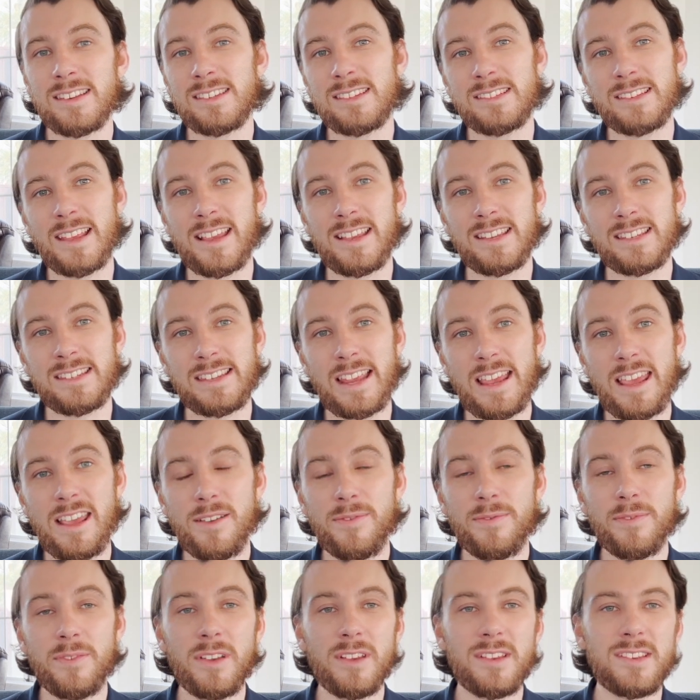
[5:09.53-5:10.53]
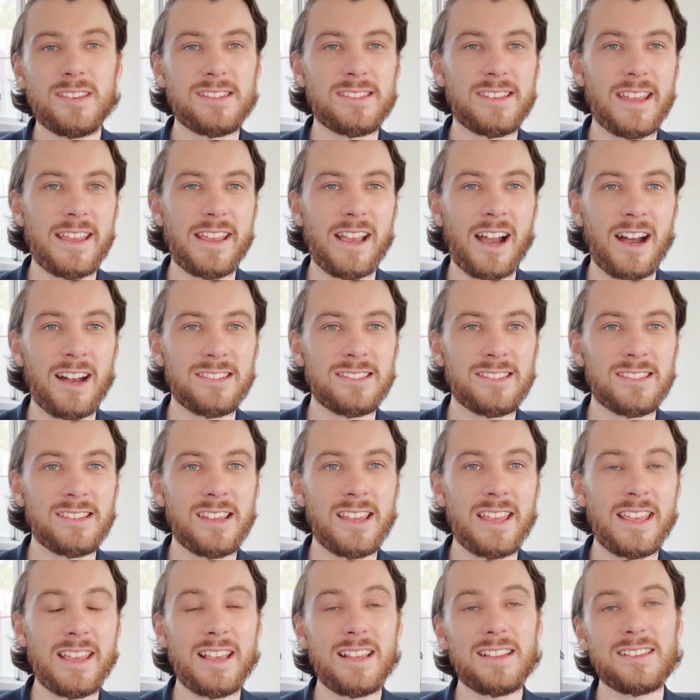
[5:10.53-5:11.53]
stay safe, stay
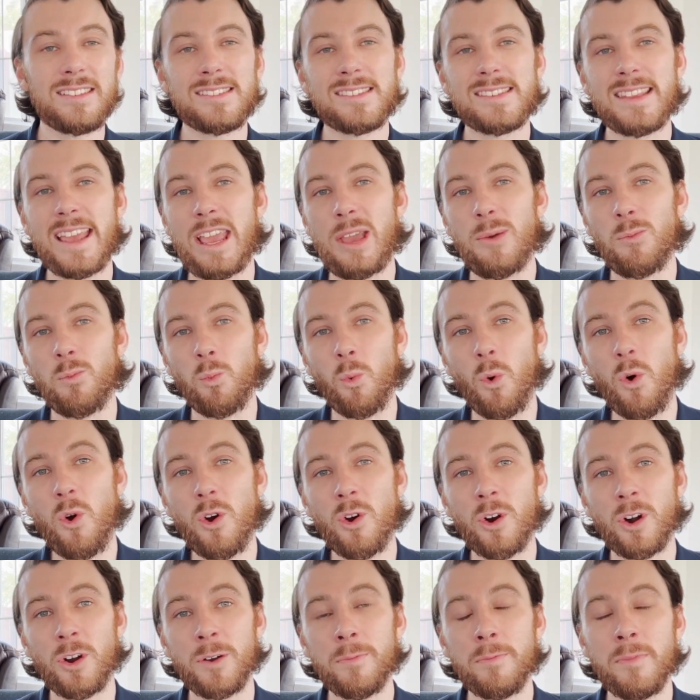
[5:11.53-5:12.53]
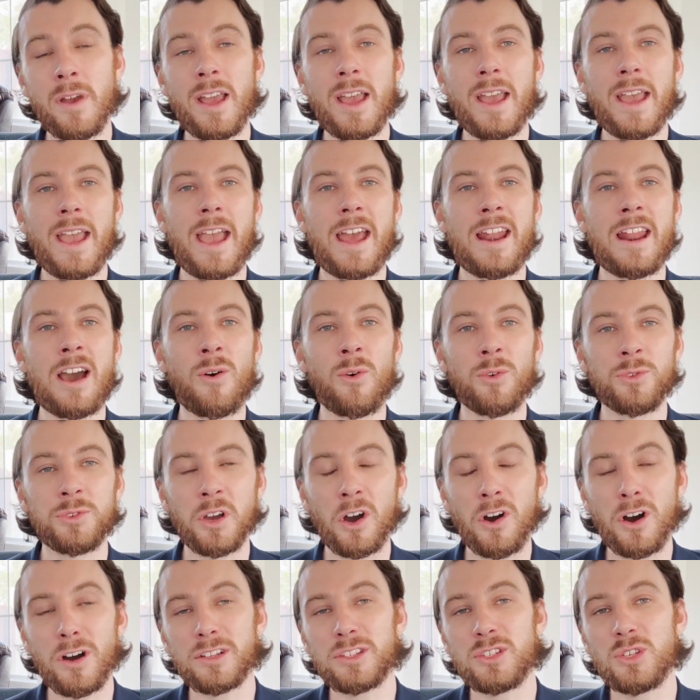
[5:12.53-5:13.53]
hustling, stay warm, and I will
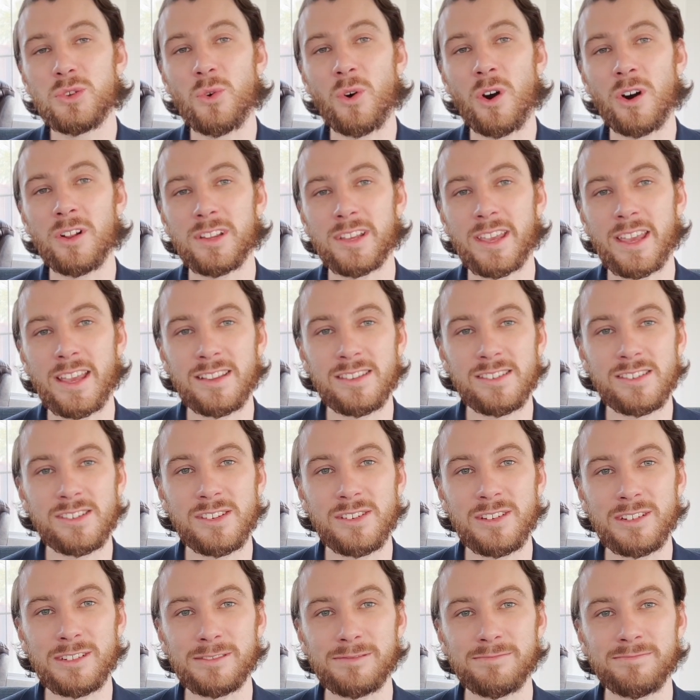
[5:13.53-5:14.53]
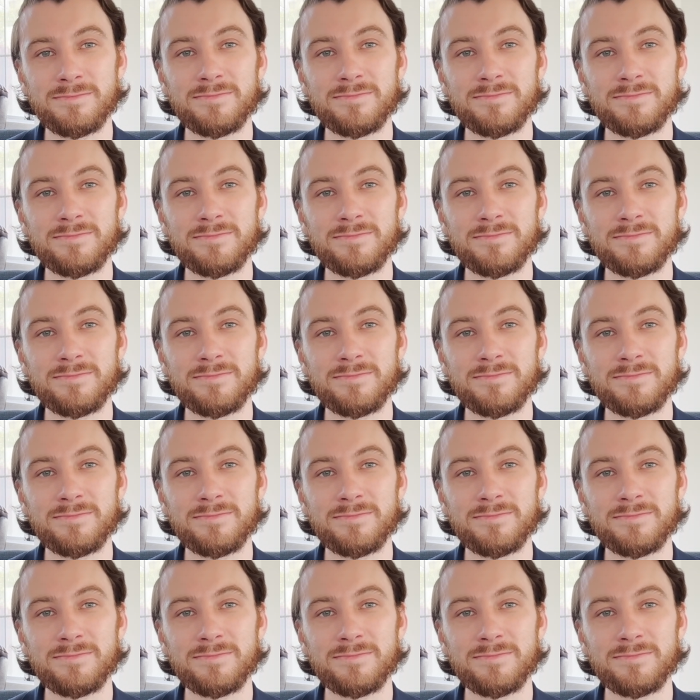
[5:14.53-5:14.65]
talk to you all again soon.